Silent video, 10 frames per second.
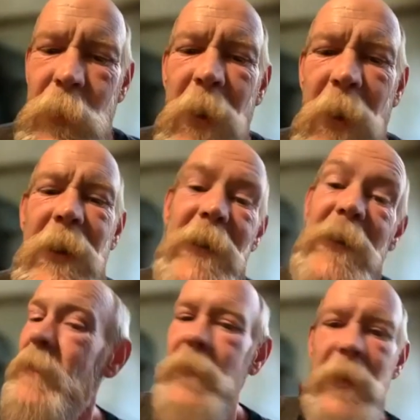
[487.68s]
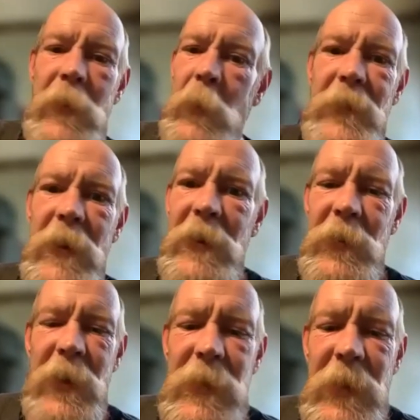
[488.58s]
work because wife got
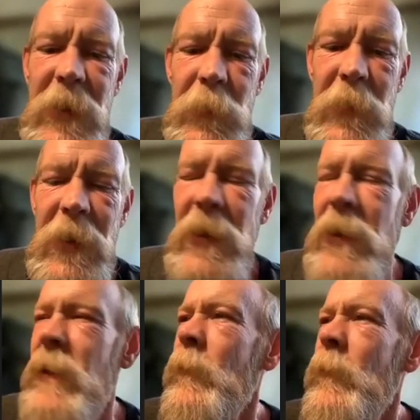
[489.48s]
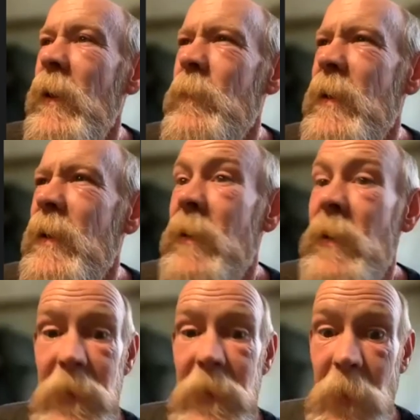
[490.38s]
transferred up there. Well up there,
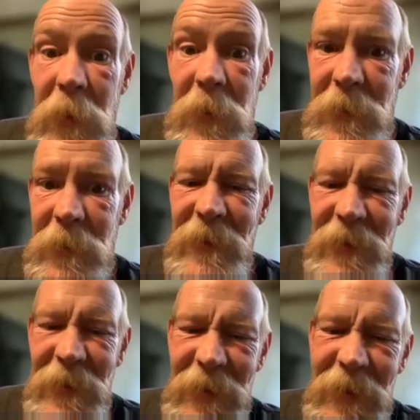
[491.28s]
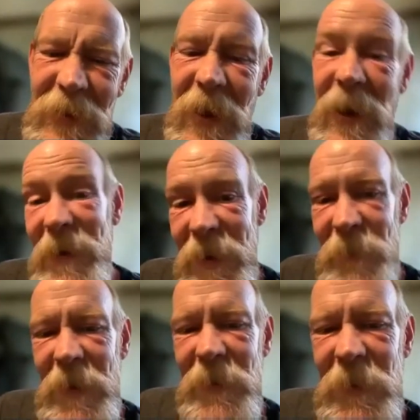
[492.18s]
got divorced. I came
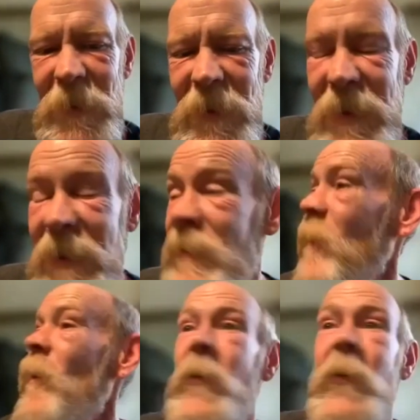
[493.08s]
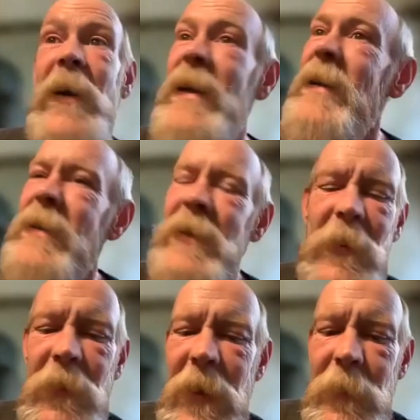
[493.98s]
down here with kids, raised
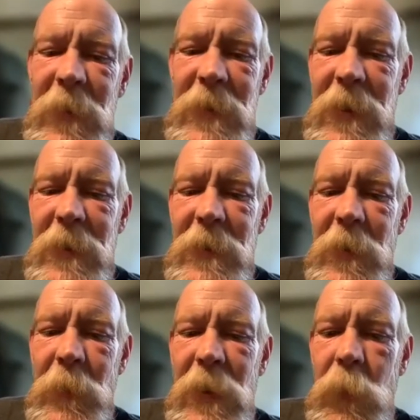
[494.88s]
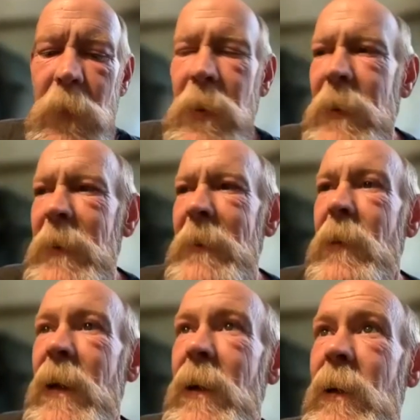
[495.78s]
two fabulous kids on my own.
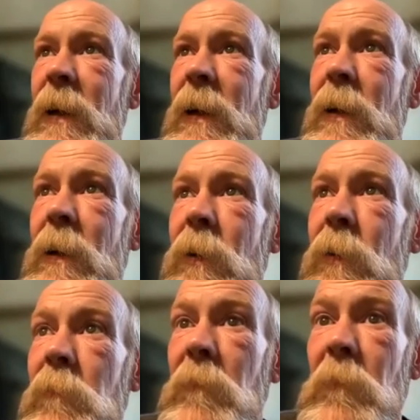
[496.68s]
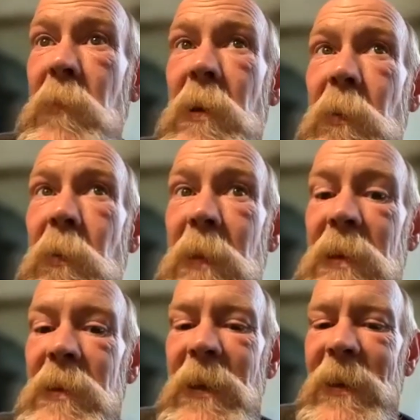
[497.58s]
They are now, you know,
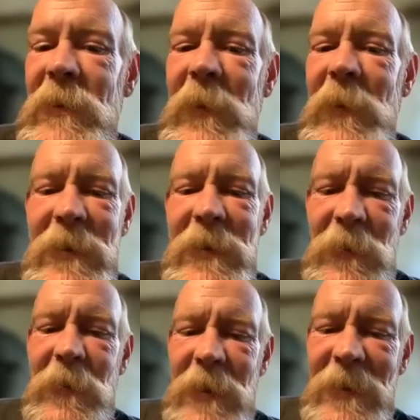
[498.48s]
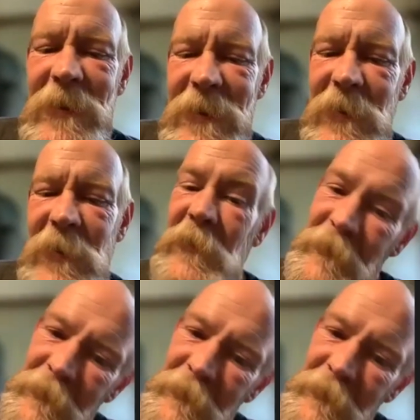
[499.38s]
mid to late 20s, those kids. So